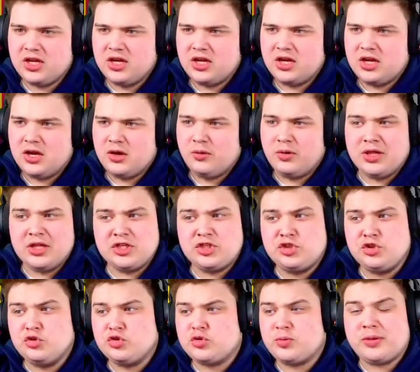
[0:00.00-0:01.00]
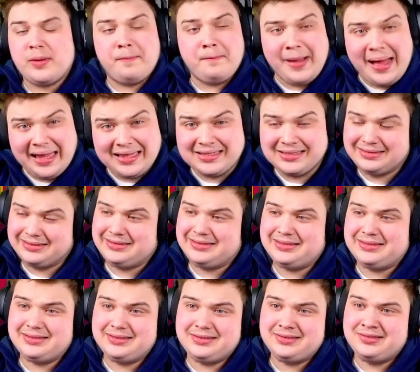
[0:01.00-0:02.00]
Will it juice up the
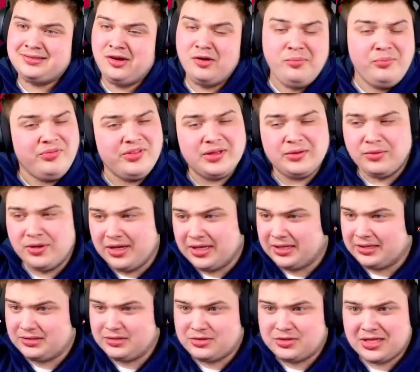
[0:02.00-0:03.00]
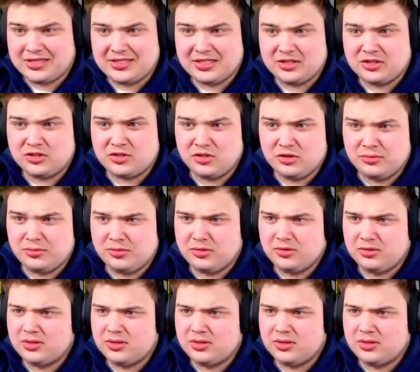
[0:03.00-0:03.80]
balance? Hopefully it will. That's a double...